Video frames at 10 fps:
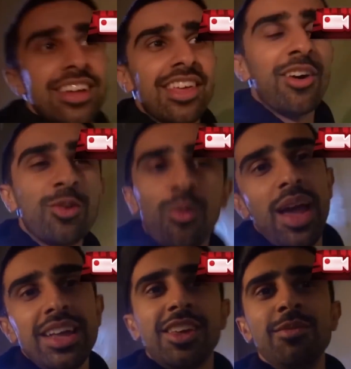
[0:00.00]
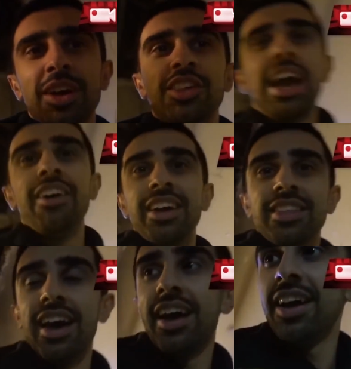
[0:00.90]
There was way too much shouting
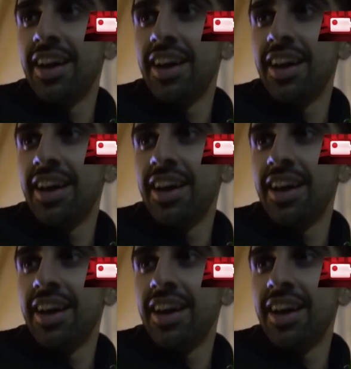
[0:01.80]
there.